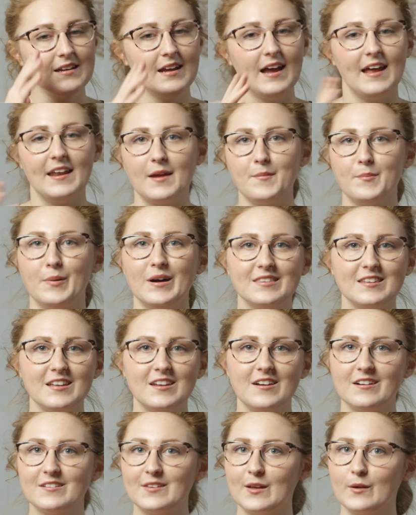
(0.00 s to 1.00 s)
And I bought the
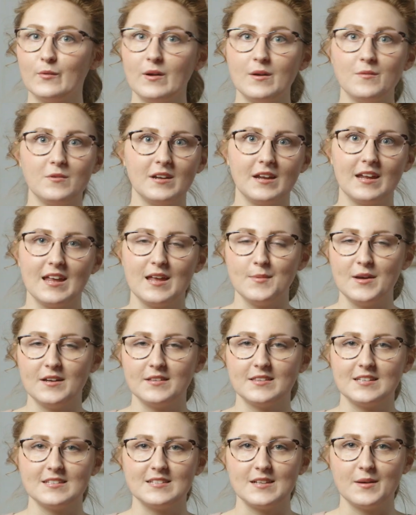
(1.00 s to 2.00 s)
yarn like right when it came
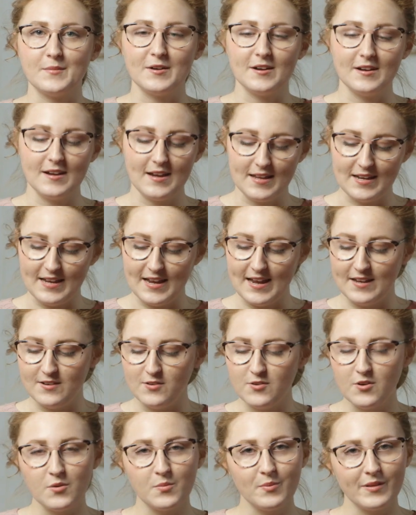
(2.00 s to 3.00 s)
out this summer, and I had
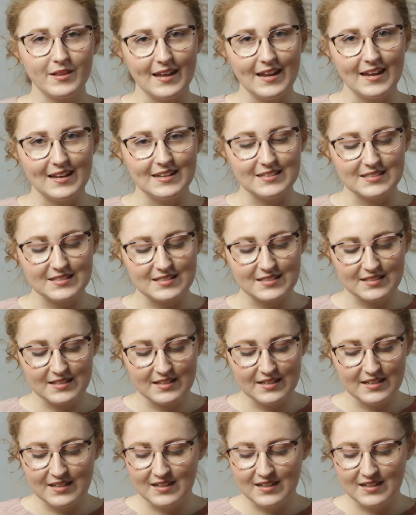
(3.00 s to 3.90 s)
no plans,